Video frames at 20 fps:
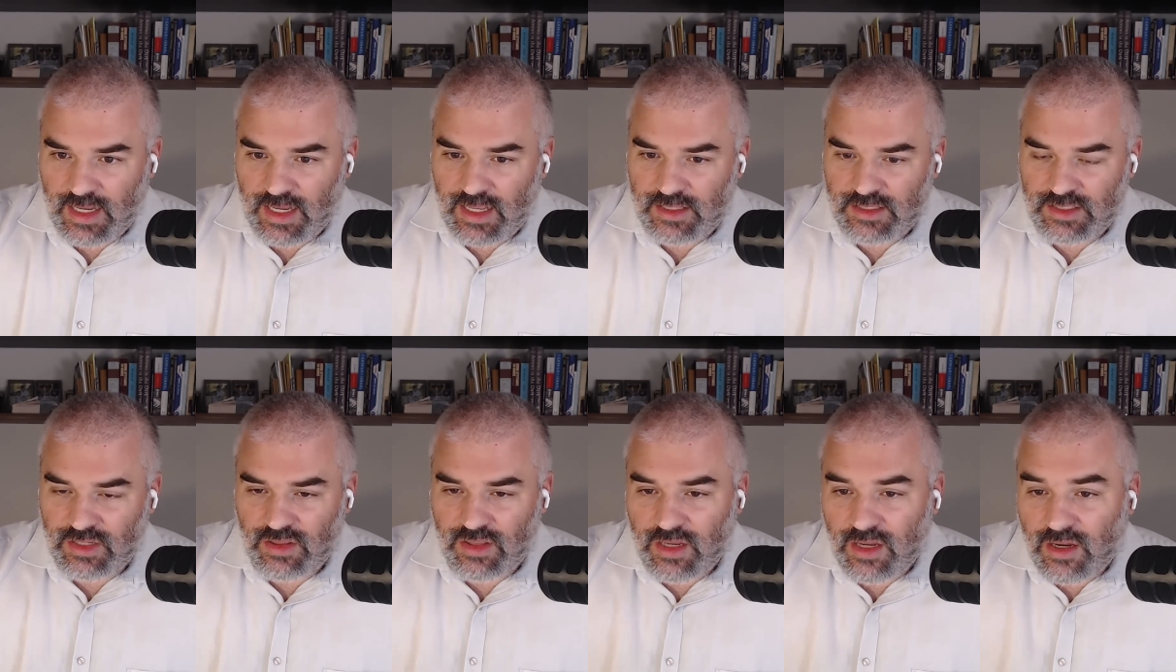And
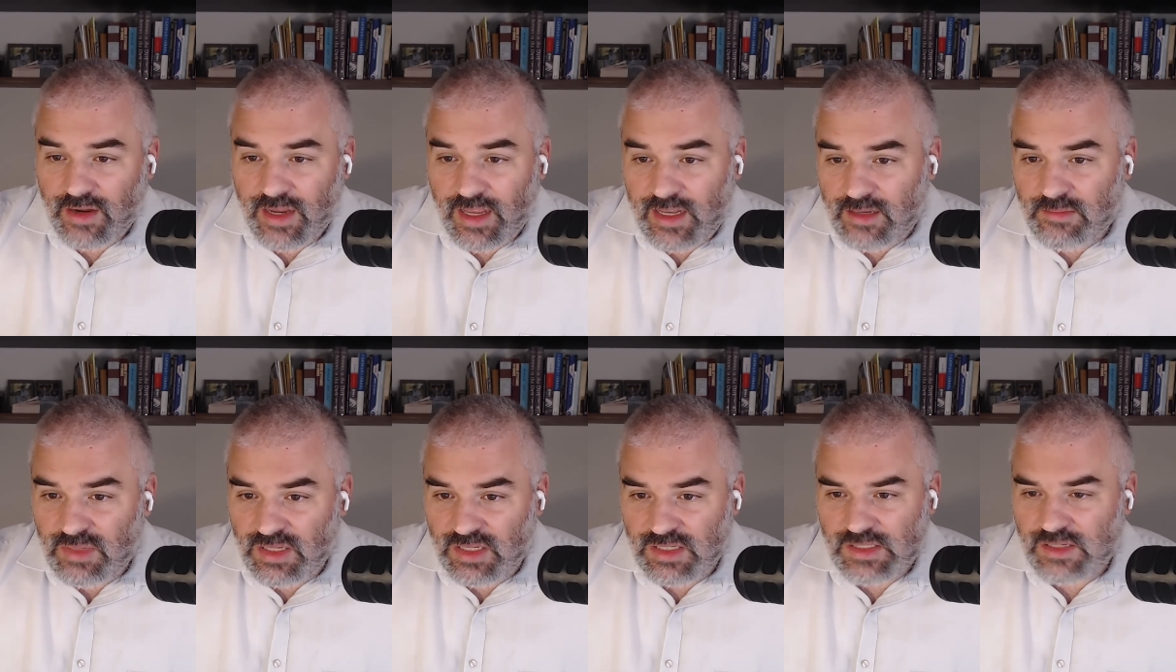so they are
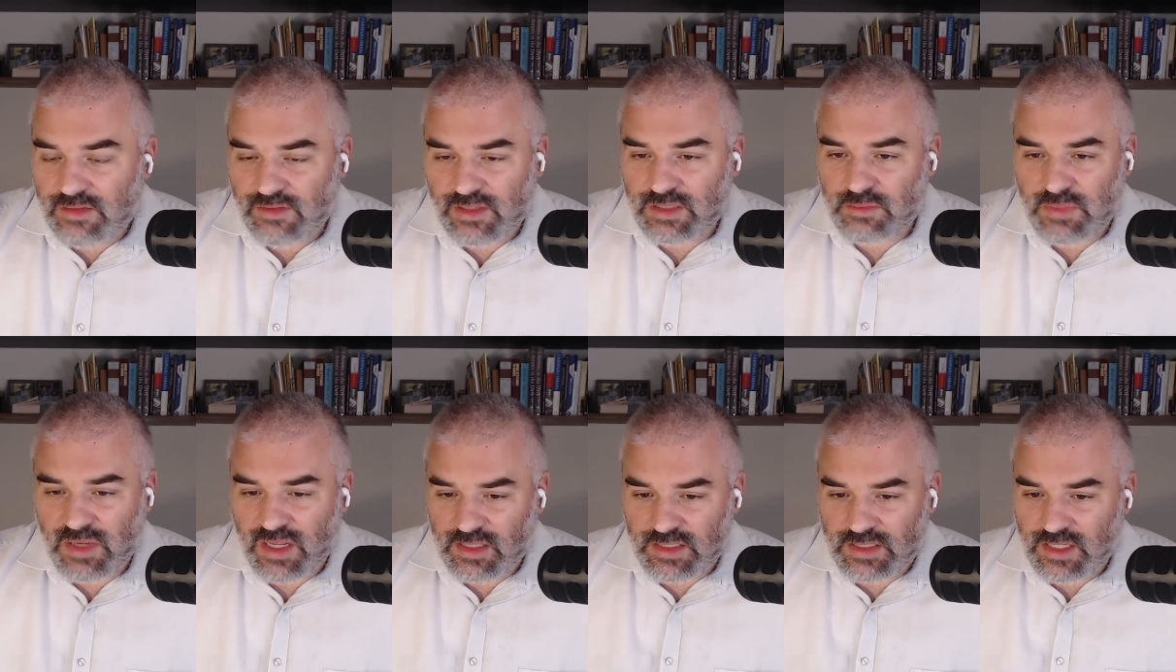enemies of this
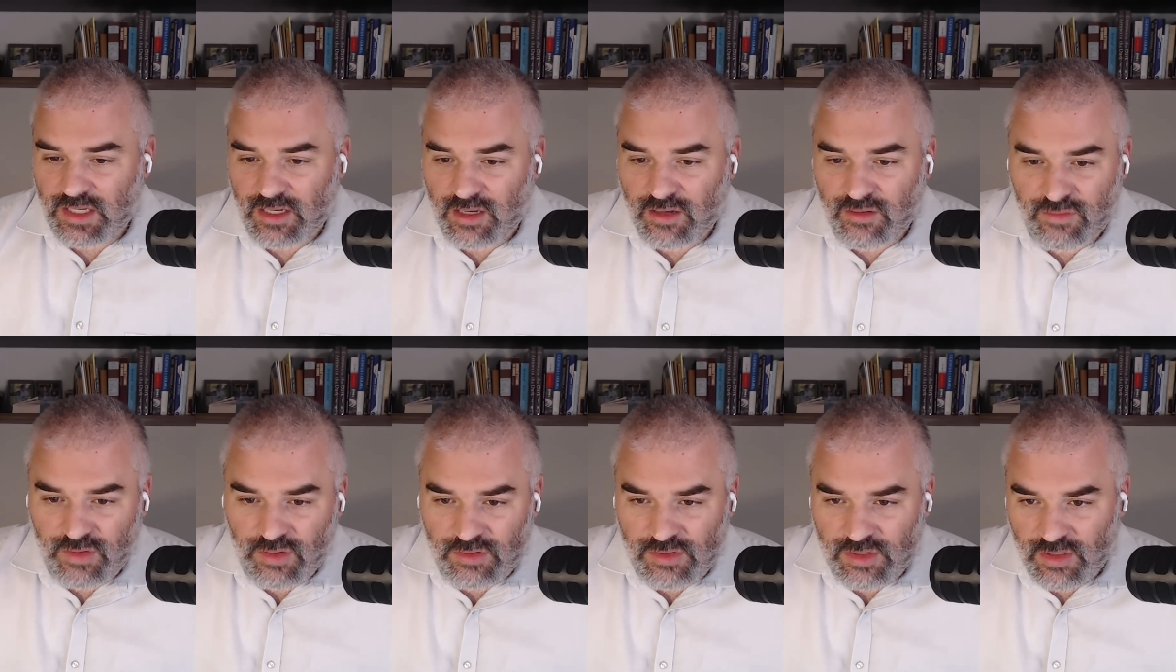Palestinian
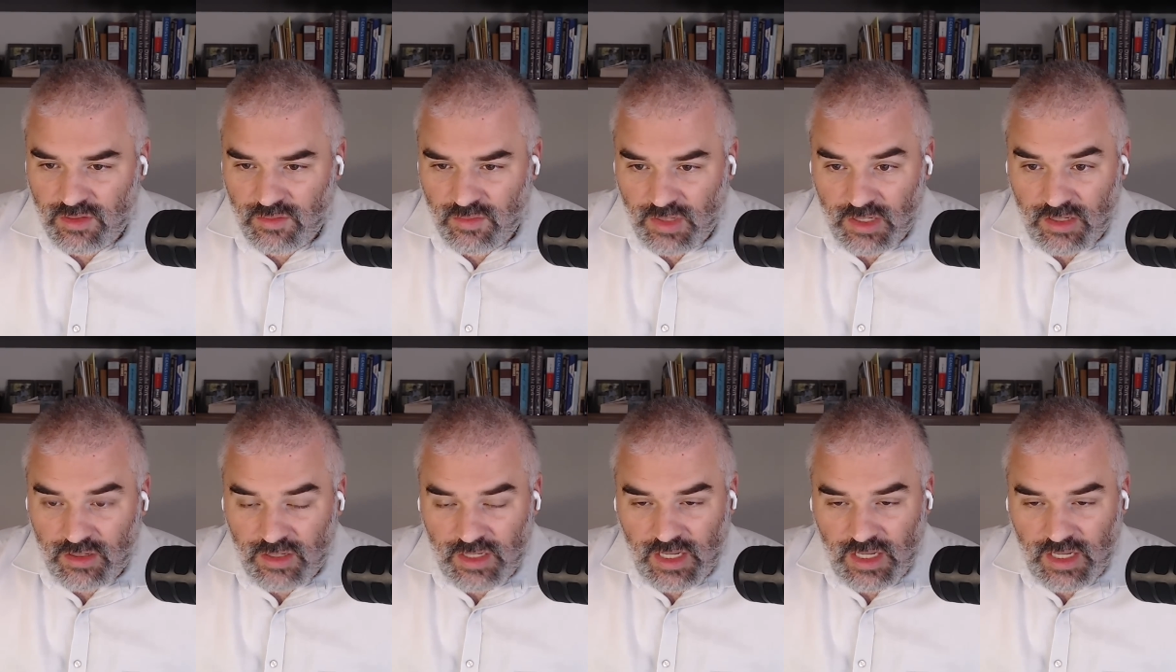future that we could